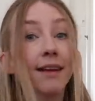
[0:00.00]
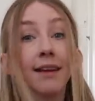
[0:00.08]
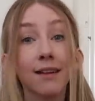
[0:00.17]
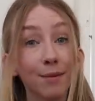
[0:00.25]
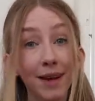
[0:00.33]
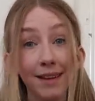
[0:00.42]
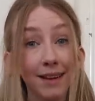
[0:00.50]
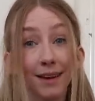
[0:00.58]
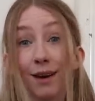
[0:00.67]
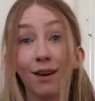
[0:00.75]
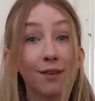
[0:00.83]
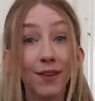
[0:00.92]
is
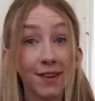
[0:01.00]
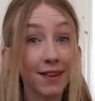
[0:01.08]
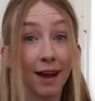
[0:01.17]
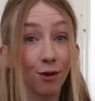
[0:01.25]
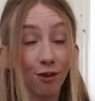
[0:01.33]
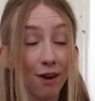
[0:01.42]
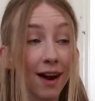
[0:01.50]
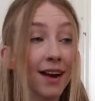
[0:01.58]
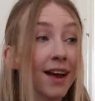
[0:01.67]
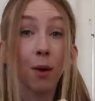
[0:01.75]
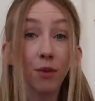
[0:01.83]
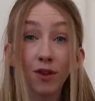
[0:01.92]
amazing i love the
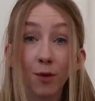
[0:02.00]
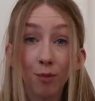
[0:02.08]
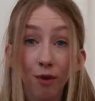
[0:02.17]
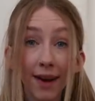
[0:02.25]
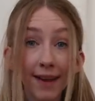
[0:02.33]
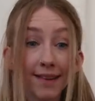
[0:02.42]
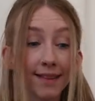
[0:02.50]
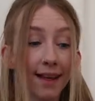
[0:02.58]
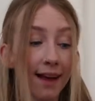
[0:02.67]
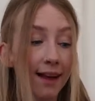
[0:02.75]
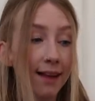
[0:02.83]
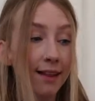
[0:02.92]
soundtrack i was surprised
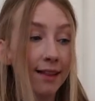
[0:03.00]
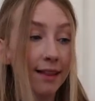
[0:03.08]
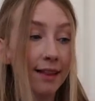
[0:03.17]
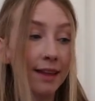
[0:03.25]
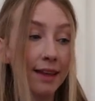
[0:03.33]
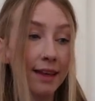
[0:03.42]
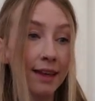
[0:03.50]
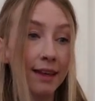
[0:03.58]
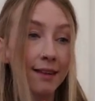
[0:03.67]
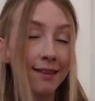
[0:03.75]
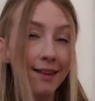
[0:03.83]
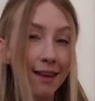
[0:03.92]
that
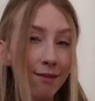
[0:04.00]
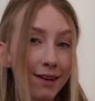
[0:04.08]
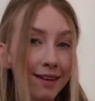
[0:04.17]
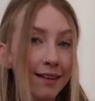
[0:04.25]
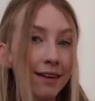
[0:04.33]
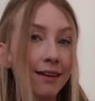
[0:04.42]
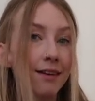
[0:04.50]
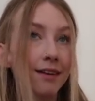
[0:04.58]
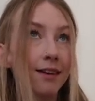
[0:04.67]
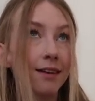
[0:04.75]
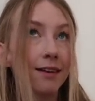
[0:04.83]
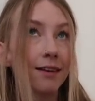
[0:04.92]
the series didn't